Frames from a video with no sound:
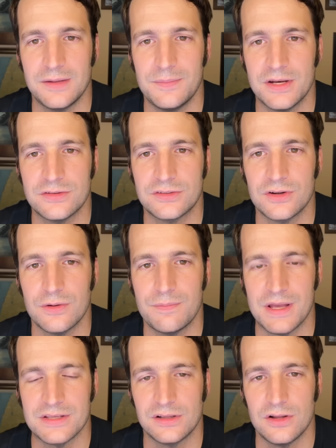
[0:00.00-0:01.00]
minister
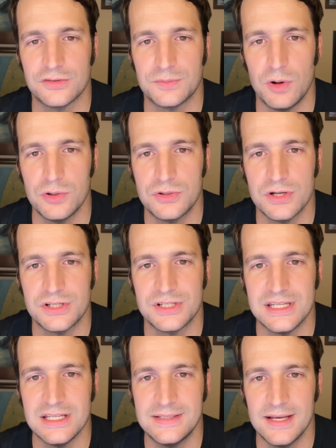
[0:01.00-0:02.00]
Bezalel Smotrich
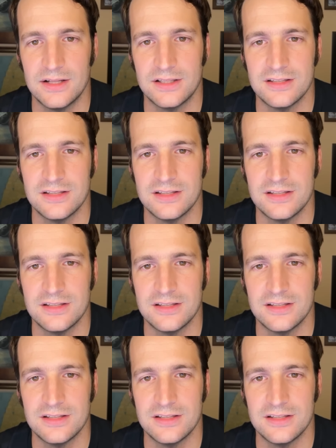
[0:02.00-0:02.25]
detailed